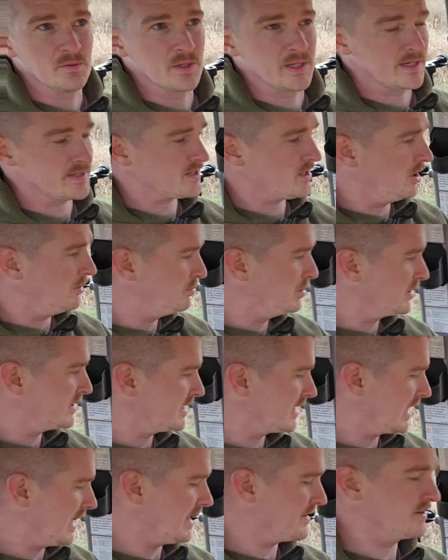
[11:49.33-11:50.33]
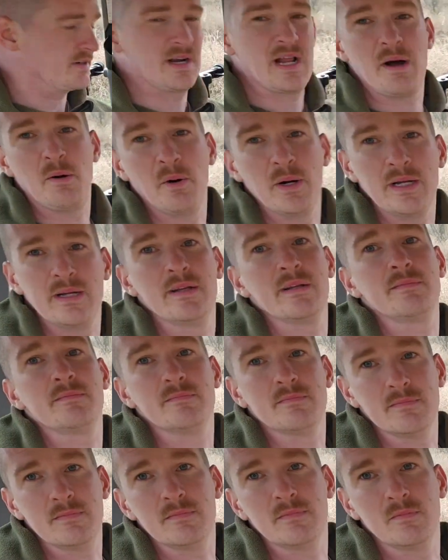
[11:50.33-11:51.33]
when it's all put together. Now,
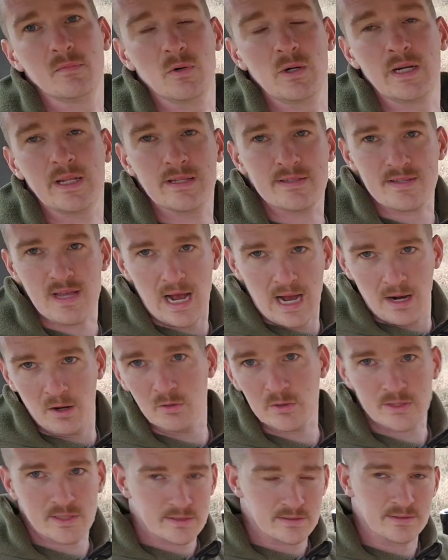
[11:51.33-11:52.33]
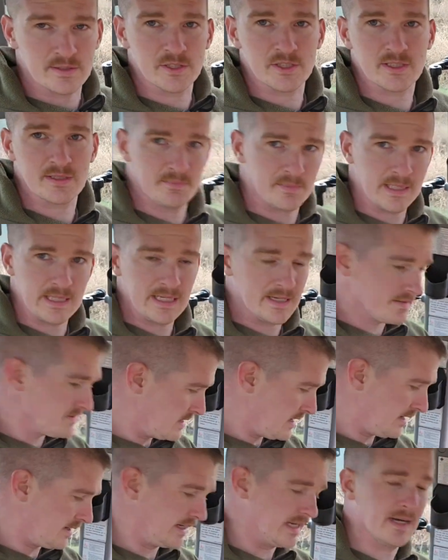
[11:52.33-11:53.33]
when it's out and there's somebody in there,